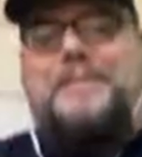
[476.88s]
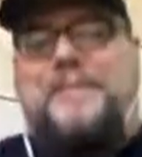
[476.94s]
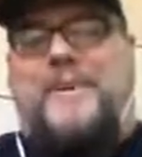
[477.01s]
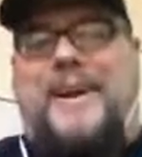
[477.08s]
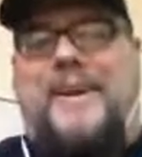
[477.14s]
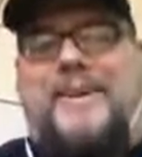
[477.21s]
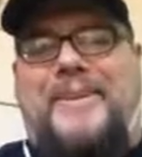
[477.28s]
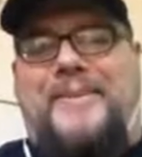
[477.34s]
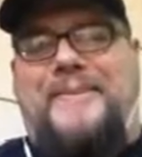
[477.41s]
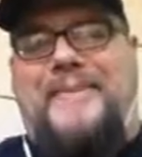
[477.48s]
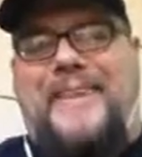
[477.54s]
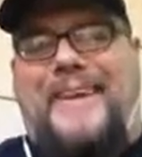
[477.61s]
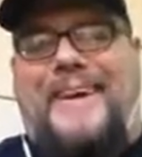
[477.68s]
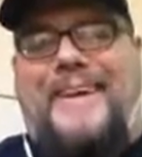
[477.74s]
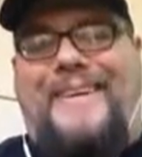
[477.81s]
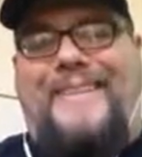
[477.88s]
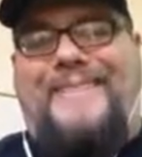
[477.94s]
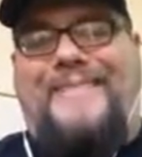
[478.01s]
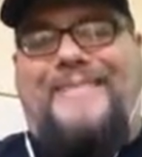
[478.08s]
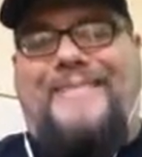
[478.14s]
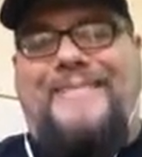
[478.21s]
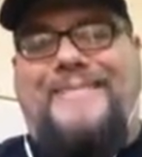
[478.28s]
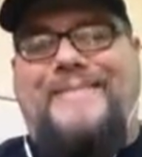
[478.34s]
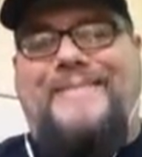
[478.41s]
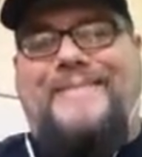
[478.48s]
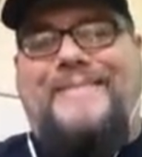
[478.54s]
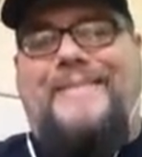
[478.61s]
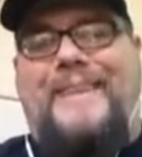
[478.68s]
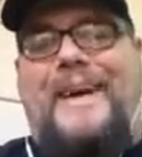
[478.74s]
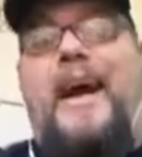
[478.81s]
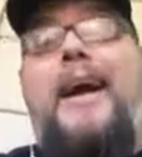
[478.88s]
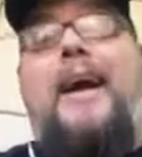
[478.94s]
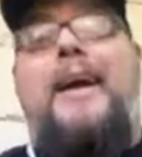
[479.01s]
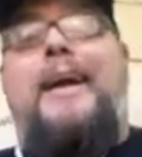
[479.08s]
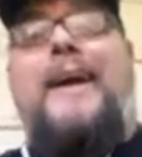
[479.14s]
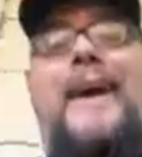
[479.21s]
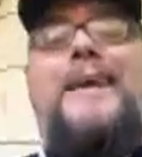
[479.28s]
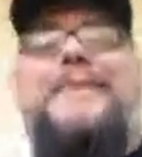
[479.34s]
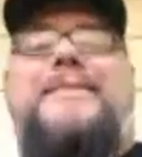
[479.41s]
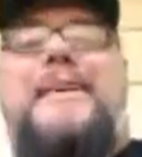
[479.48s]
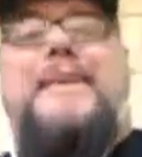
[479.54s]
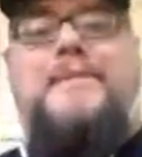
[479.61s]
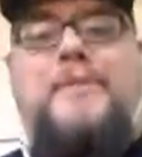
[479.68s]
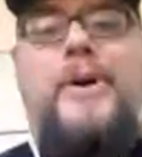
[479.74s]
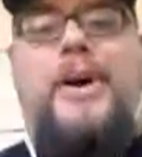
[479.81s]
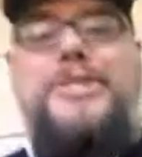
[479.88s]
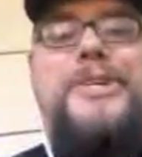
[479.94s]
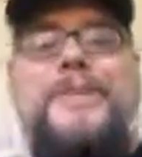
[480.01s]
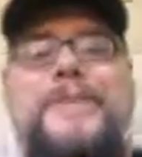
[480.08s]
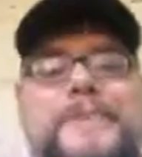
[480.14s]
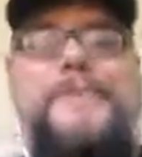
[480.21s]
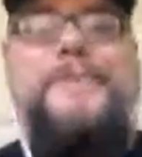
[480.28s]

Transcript: we called it for the night. Guys, thanks for watching.